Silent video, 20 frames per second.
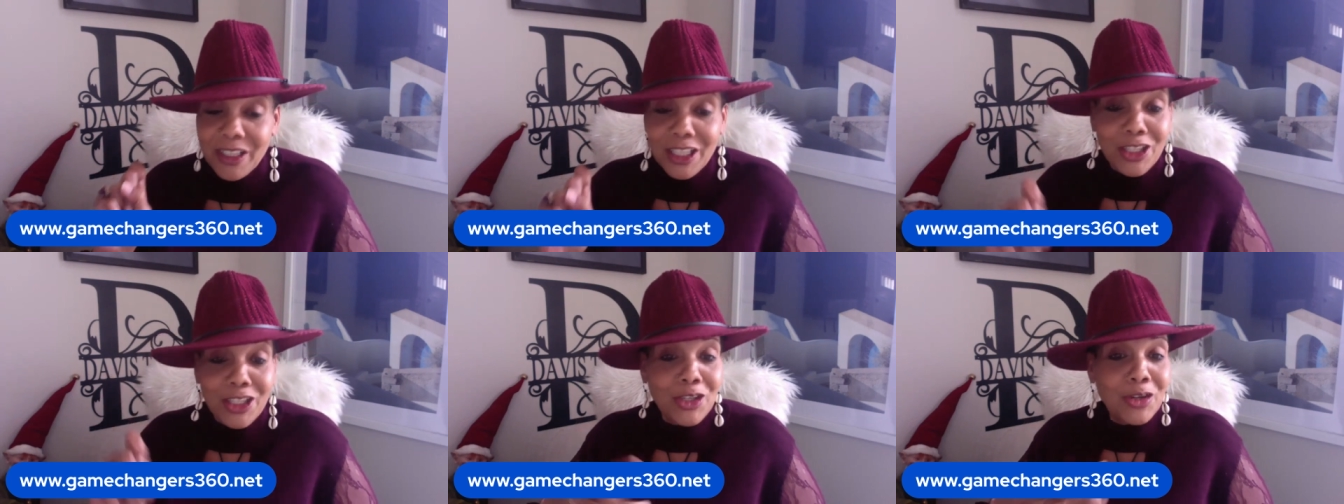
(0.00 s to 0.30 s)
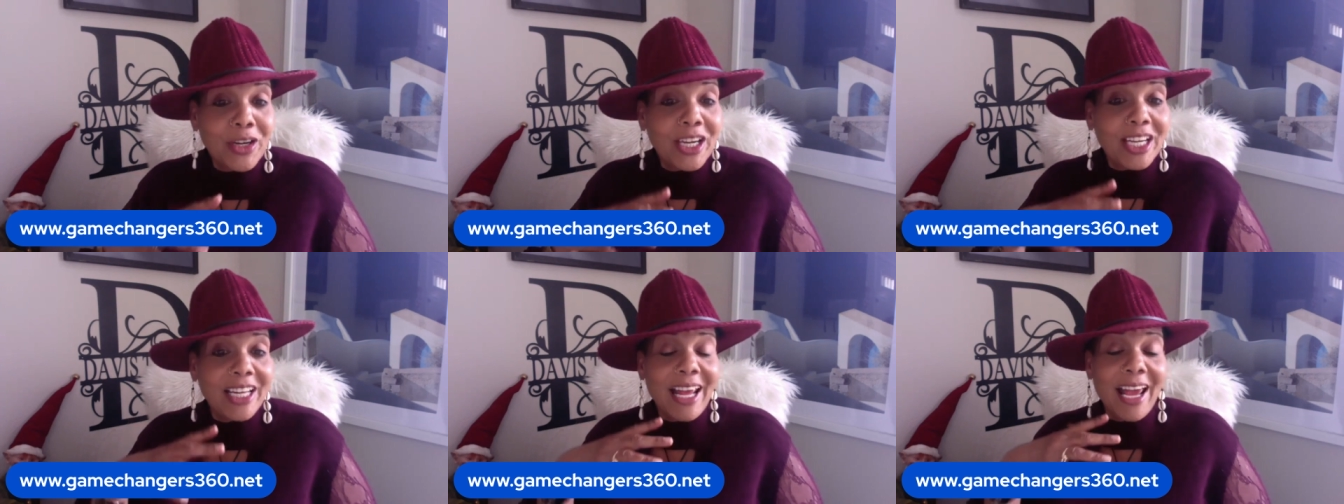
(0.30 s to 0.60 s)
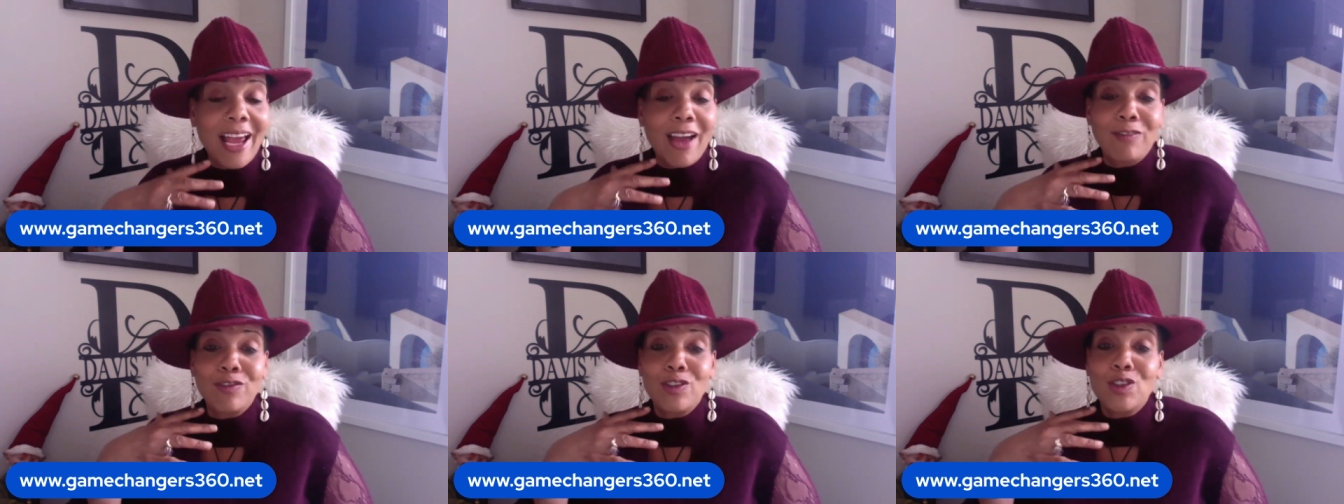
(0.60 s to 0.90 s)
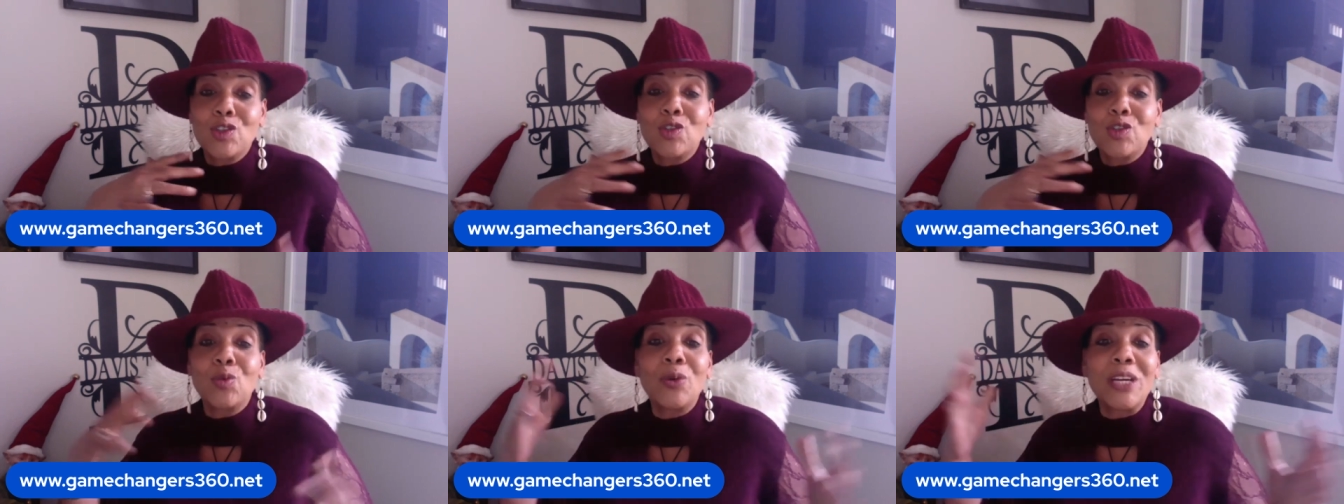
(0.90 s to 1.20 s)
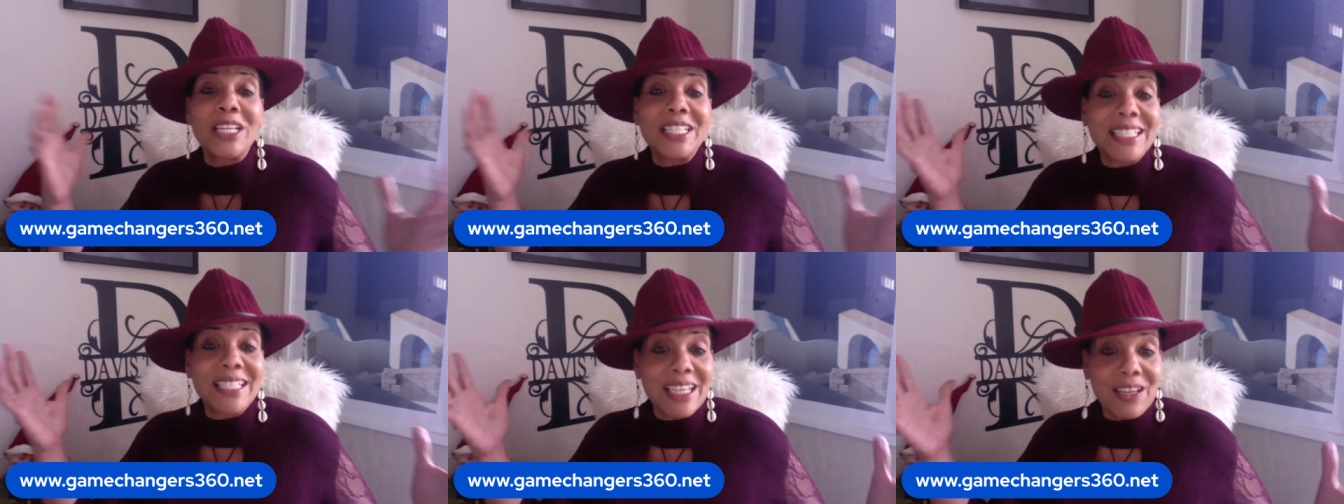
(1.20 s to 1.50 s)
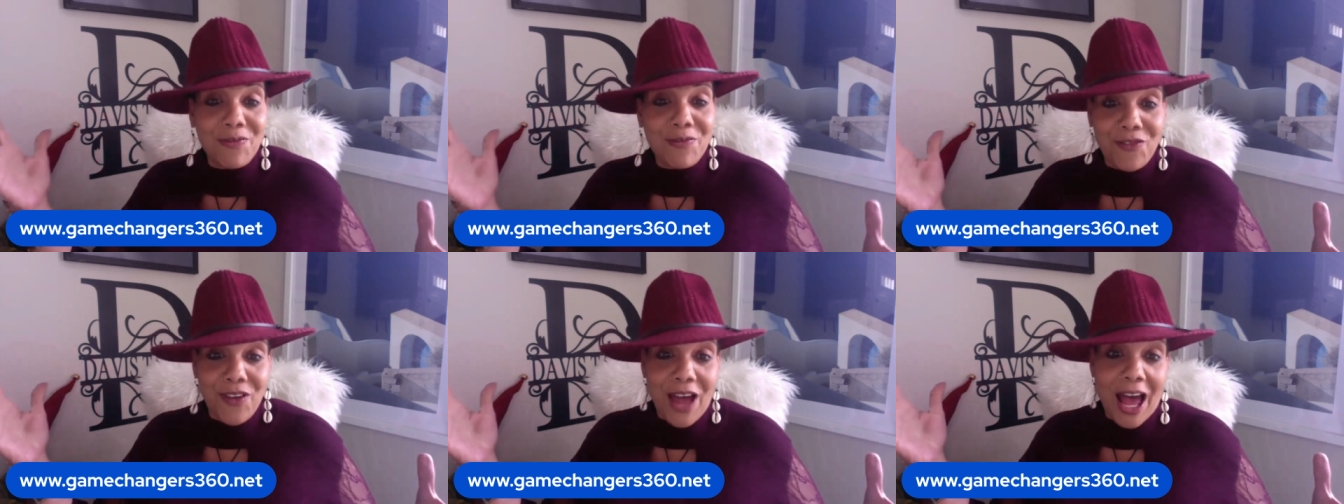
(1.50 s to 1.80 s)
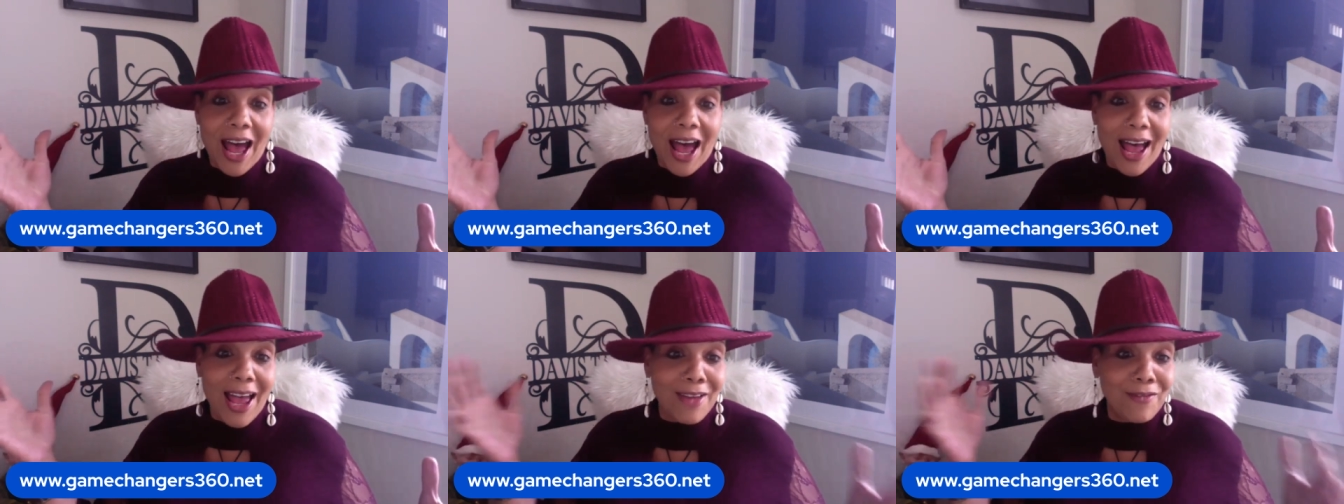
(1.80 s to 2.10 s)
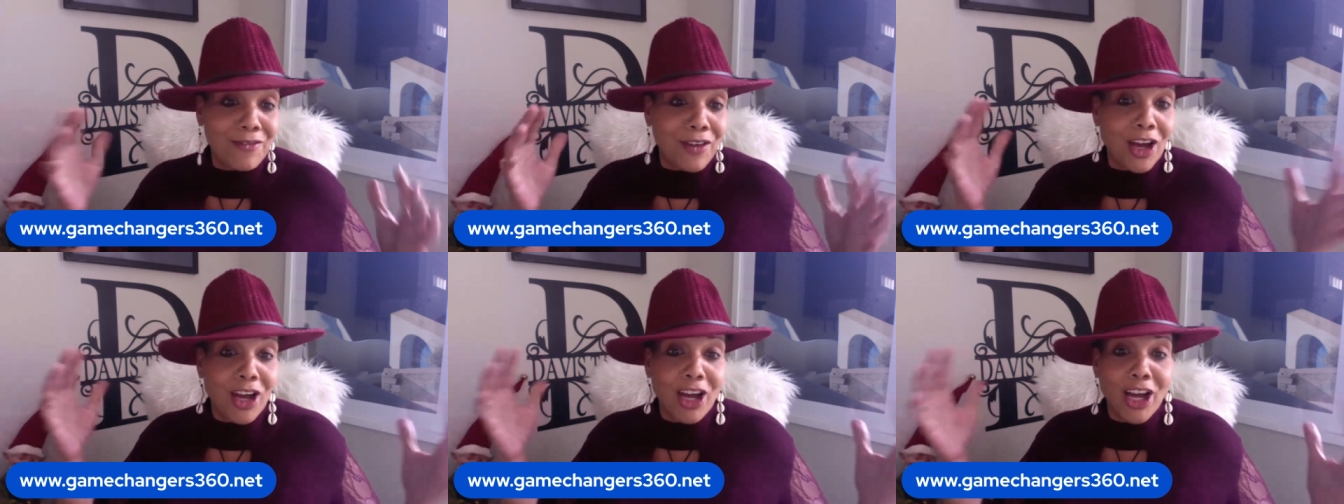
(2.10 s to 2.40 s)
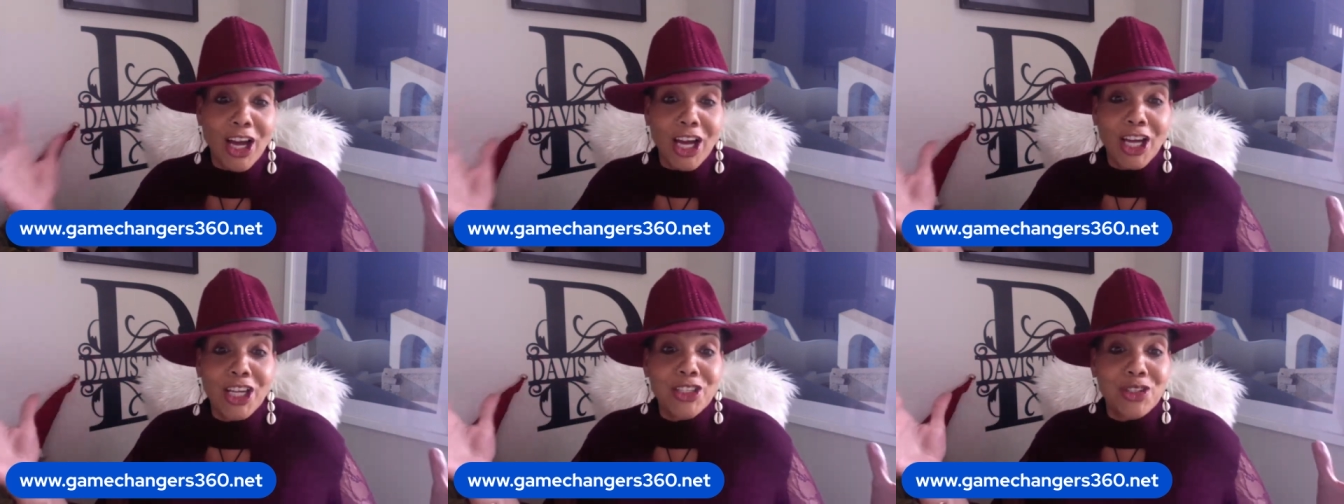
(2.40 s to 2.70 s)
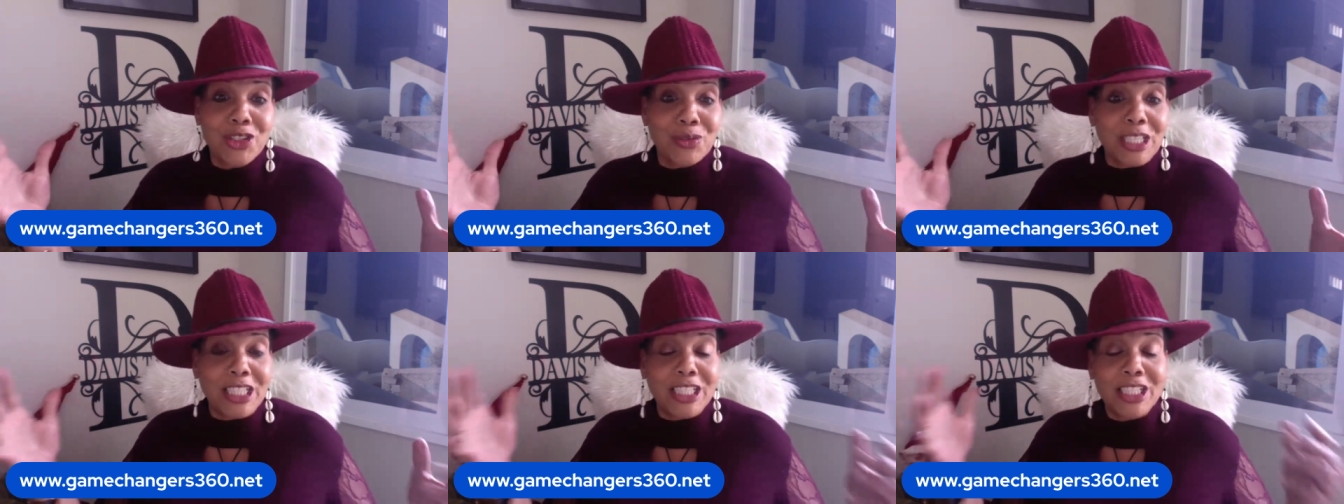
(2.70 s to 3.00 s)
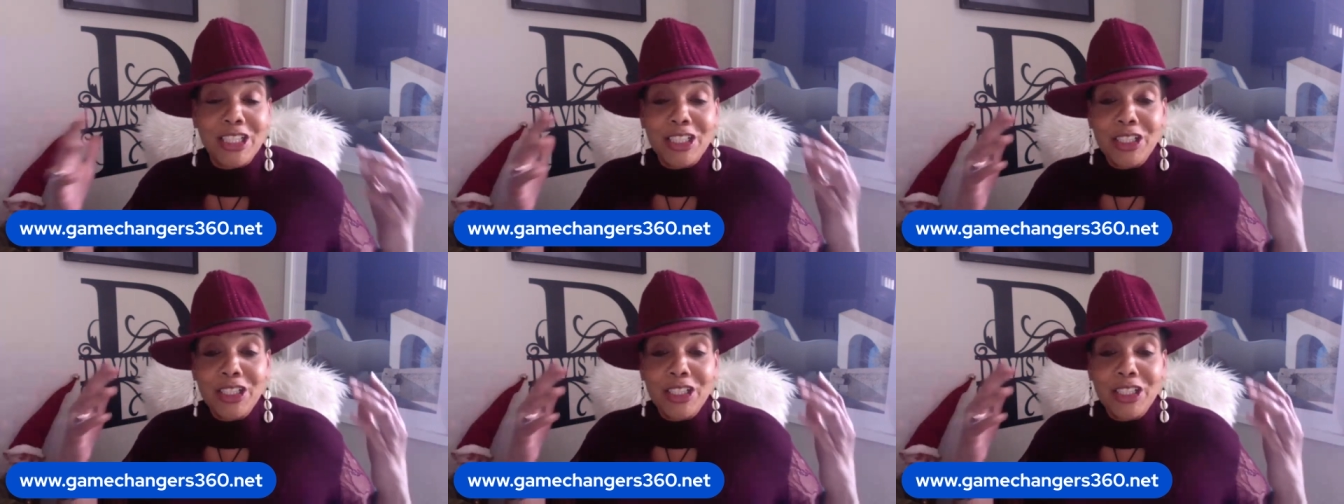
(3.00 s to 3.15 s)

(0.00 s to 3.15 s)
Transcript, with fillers: You can have 25, 100,